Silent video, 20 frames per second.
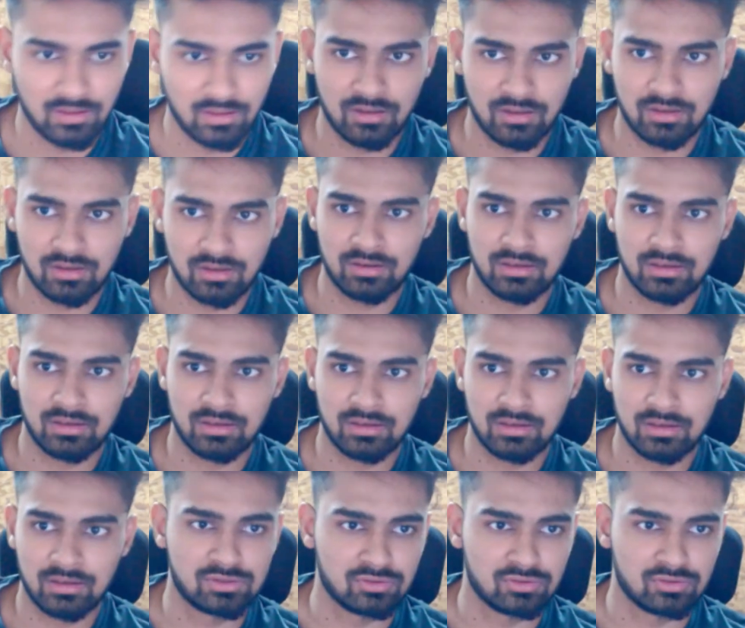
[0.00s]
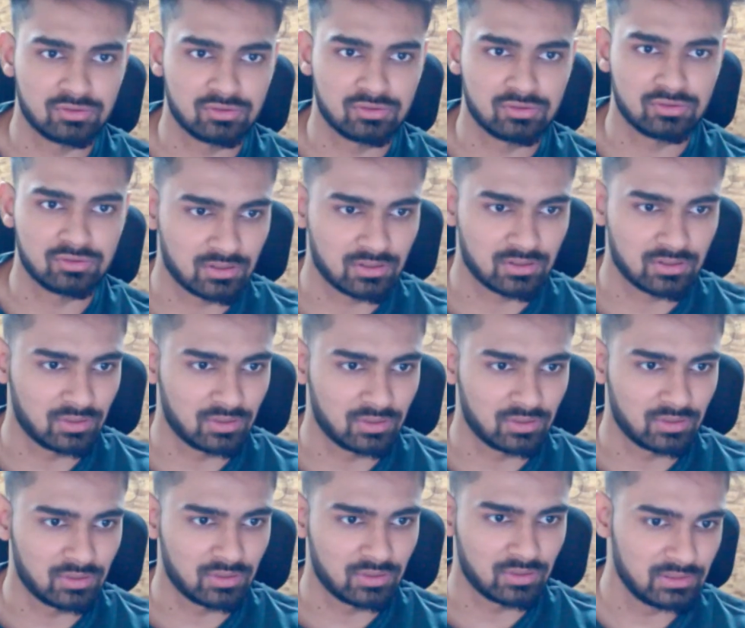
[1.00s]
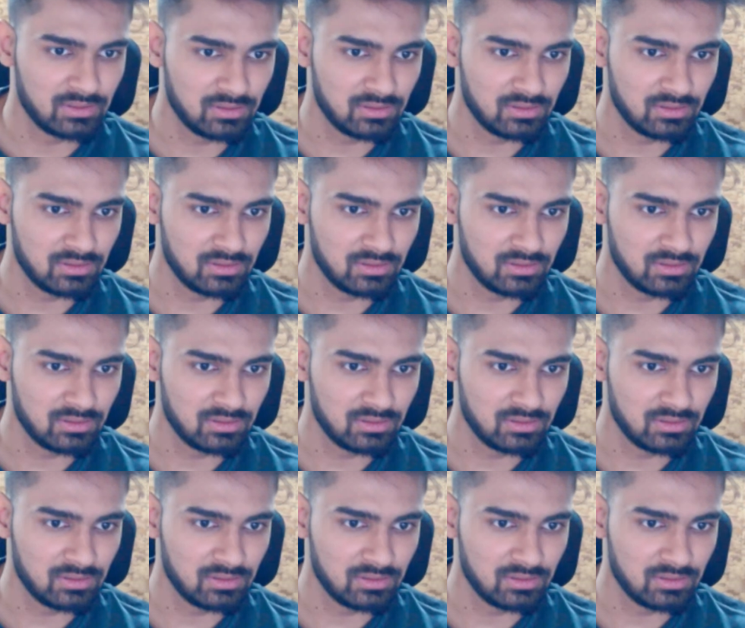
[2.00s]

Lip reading: Let me show the code as well.